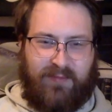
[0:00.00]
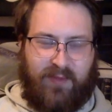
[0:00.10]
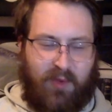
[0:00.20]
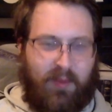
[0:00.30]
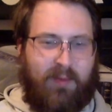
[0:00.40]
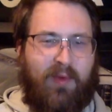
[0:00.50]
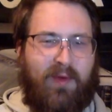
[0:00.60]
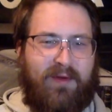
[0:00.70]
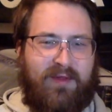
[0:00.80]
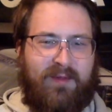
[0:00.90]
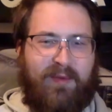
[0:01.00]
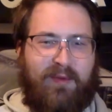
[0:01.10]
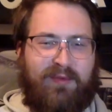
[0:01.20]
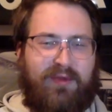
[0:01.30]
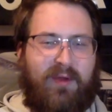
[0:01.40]
No more Boyer in the
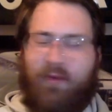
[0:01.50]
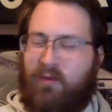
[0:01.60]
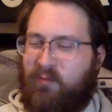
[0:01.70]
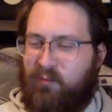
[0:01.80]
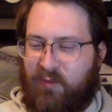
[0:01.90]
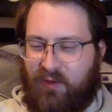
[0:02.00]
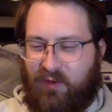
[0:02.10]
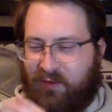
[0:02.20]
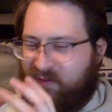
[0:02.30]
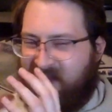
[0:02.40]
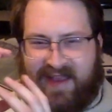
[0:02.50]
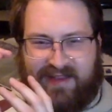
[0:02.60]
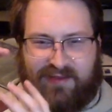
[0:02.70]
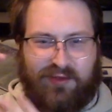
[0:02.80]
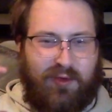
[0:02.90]
booth. No more real
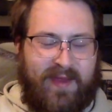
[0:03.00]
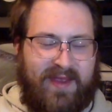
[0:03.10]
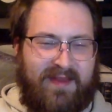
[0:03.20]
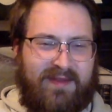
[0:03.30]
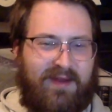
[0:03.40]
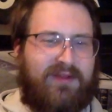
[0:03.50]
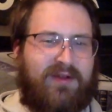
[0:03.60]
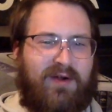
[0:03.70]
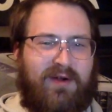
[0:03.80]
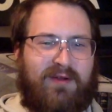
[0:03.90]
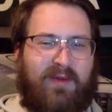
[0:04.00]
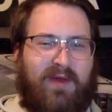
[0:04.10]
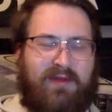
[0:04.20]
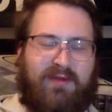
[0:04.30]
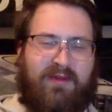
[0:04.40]
tight zoom-ins on cars while
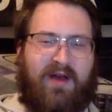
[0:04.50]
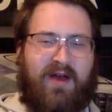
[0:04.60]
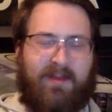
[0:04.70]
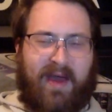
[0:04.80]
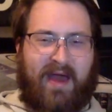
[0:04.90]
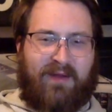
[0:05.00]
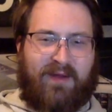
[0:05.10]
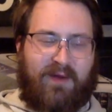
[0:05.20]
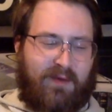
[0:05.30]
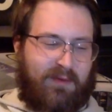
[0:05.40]
there's a lot of battling going